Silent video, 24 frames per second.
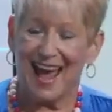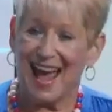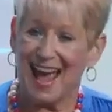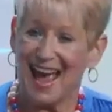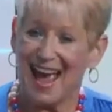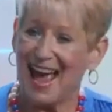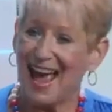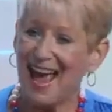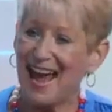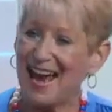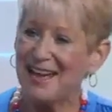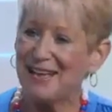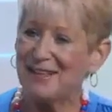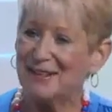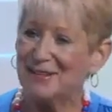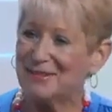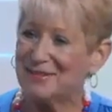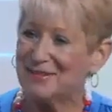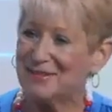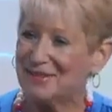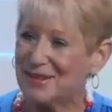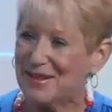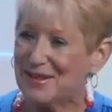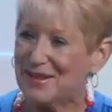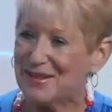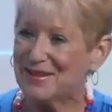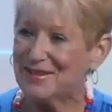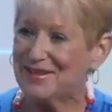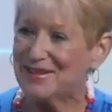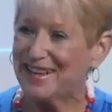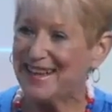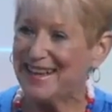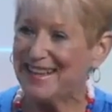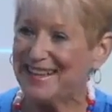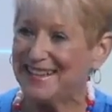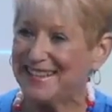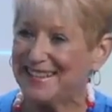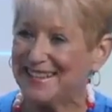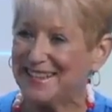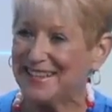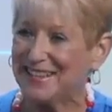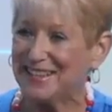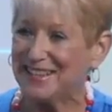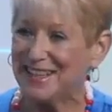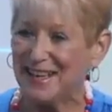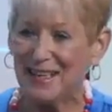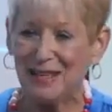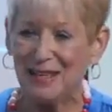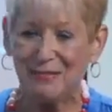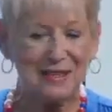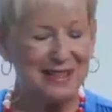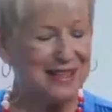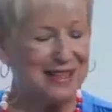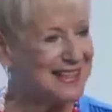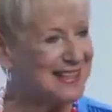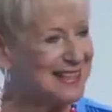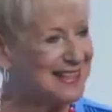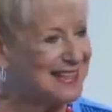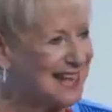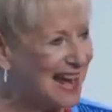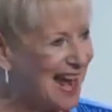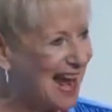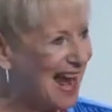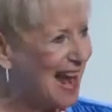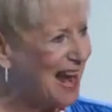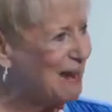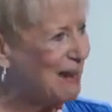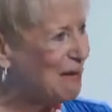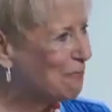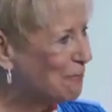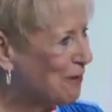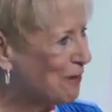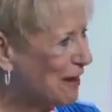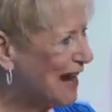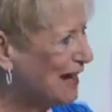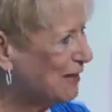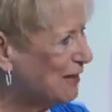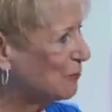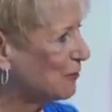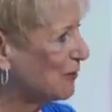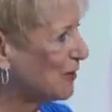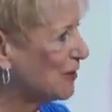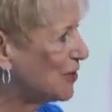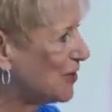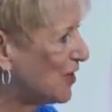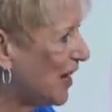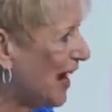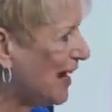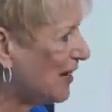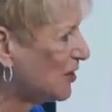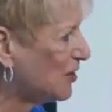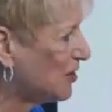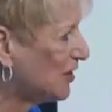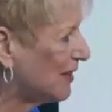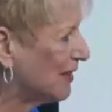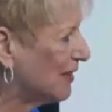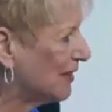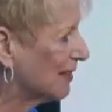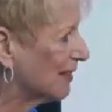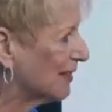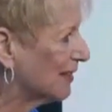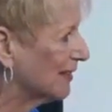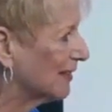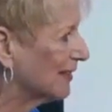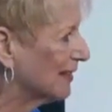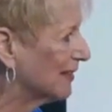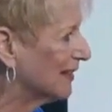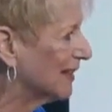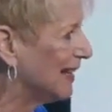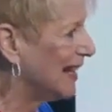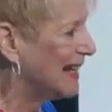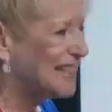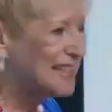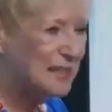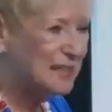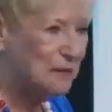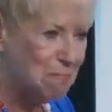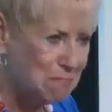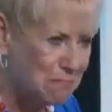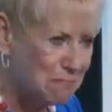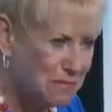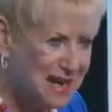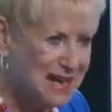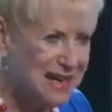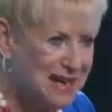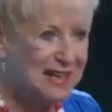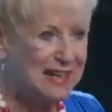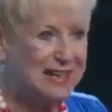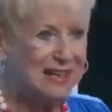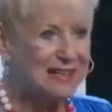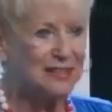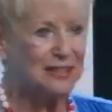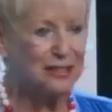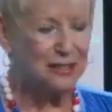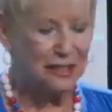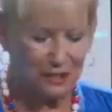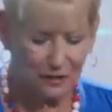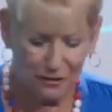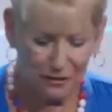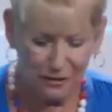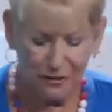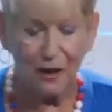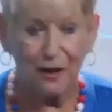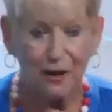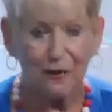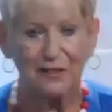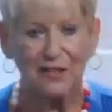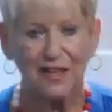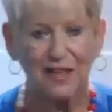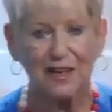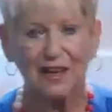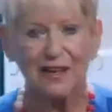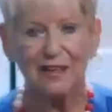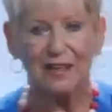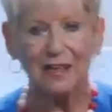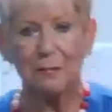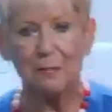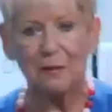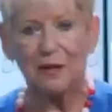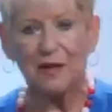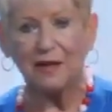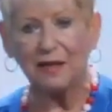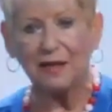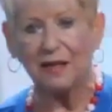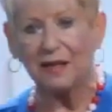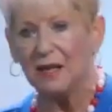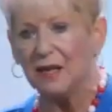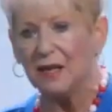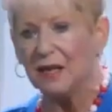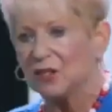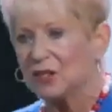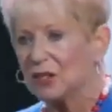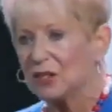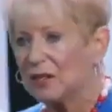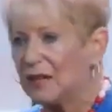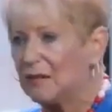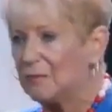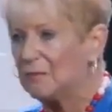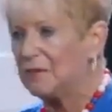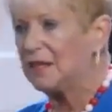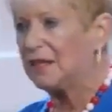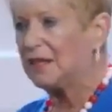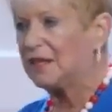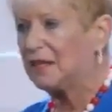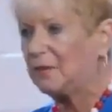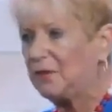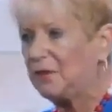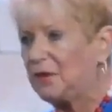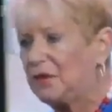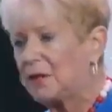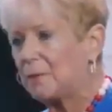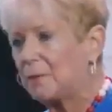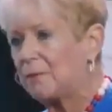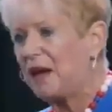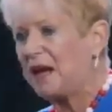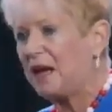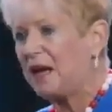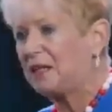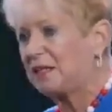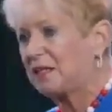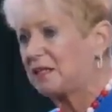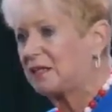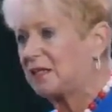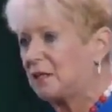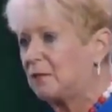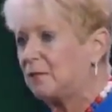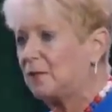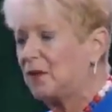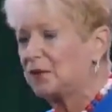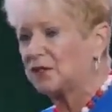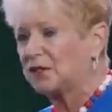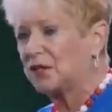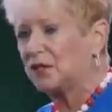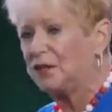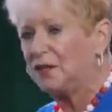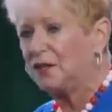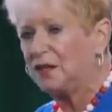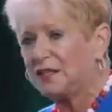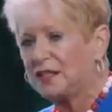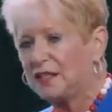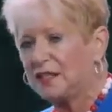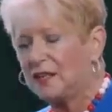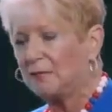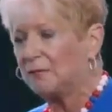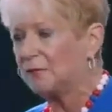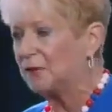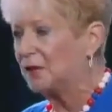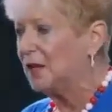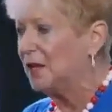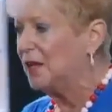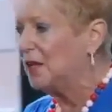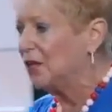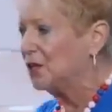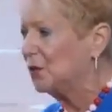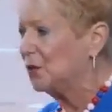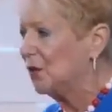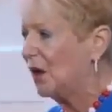I don't know, ladies and gentlemen, is direct rejection. It's immediate turnoff to anybody. So let me give you the positive alternative to